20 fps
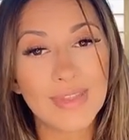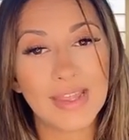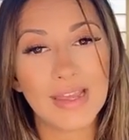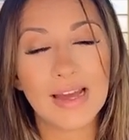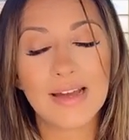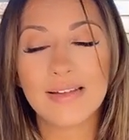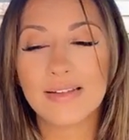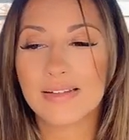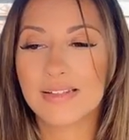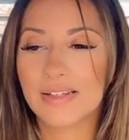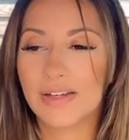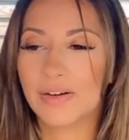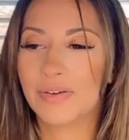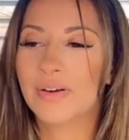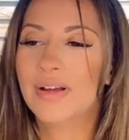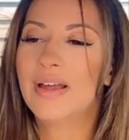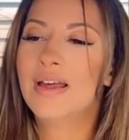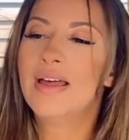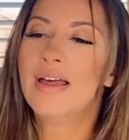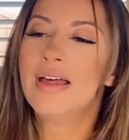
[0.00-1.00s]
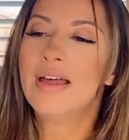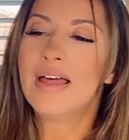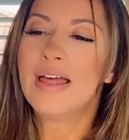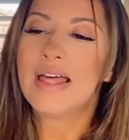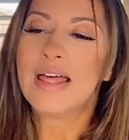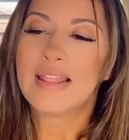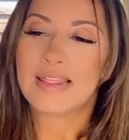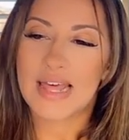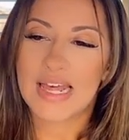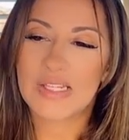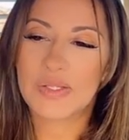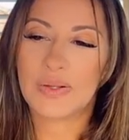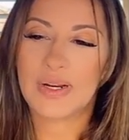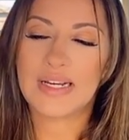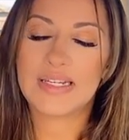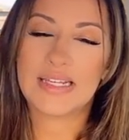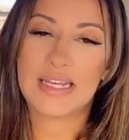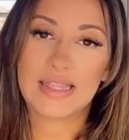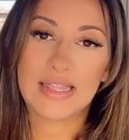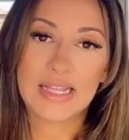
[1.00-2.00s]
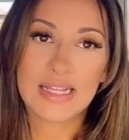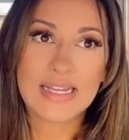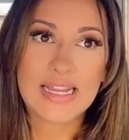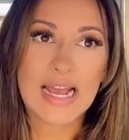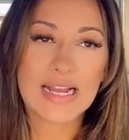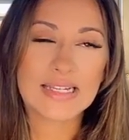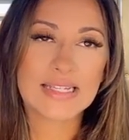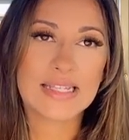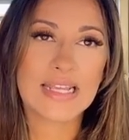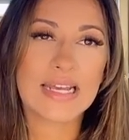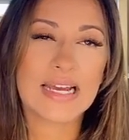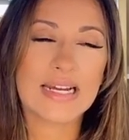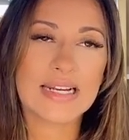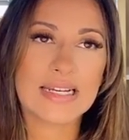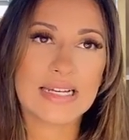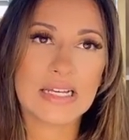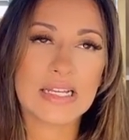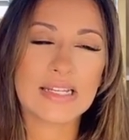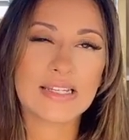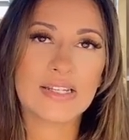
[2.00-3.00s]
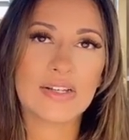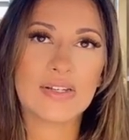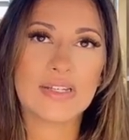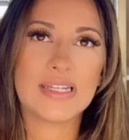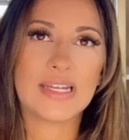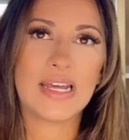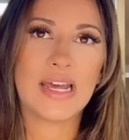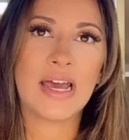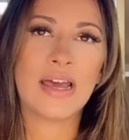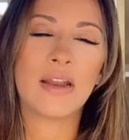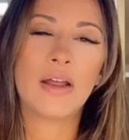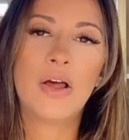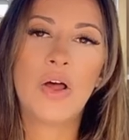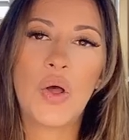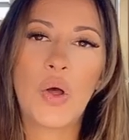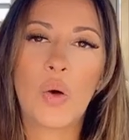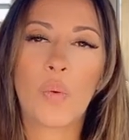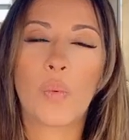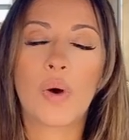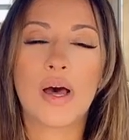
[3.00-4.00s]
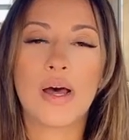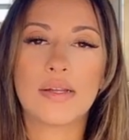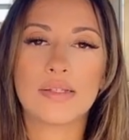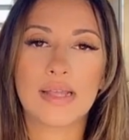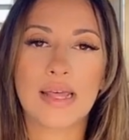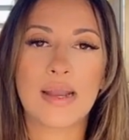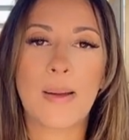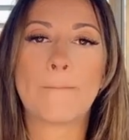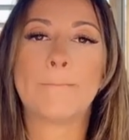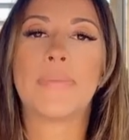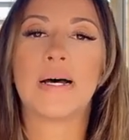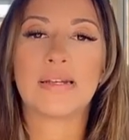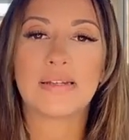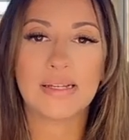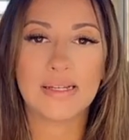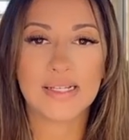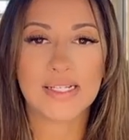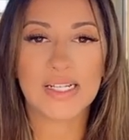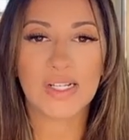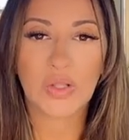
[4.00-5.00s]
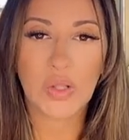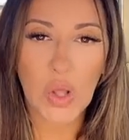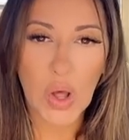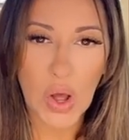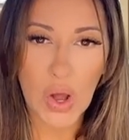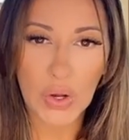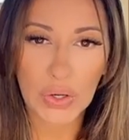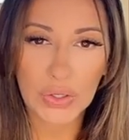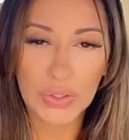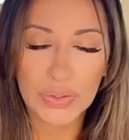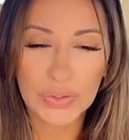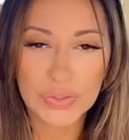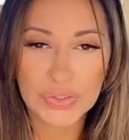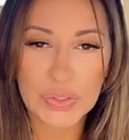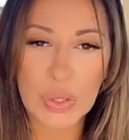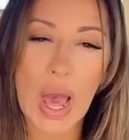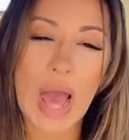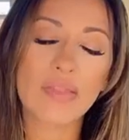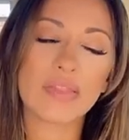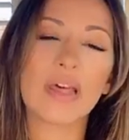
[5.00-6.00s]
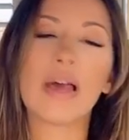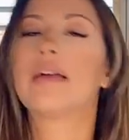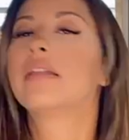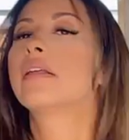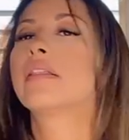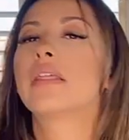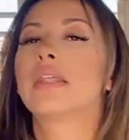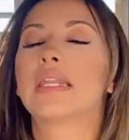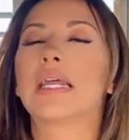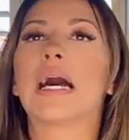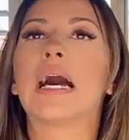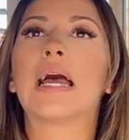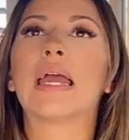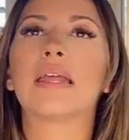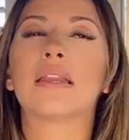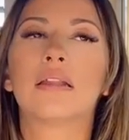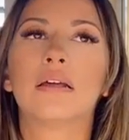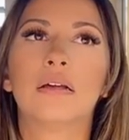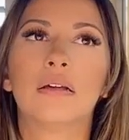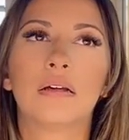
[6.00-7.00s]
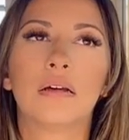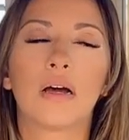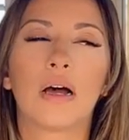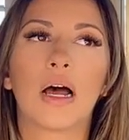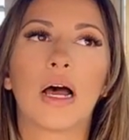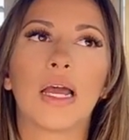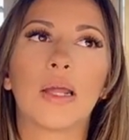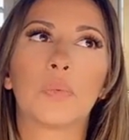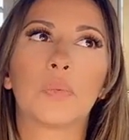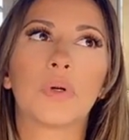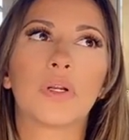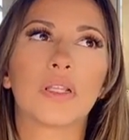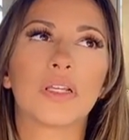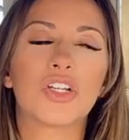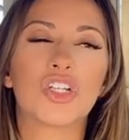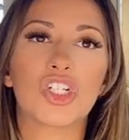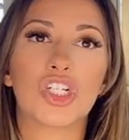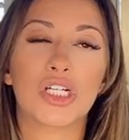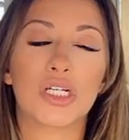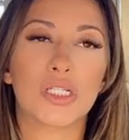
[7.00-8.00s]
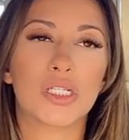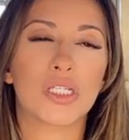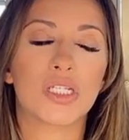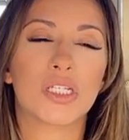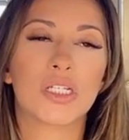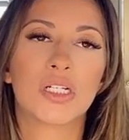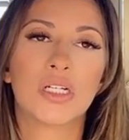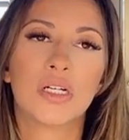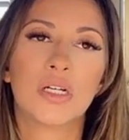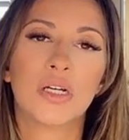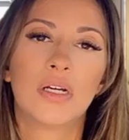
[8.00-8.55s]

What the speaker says: Yeah. So that's what I did. The next thing I also did was an abundance log. So at the end of the night, I really just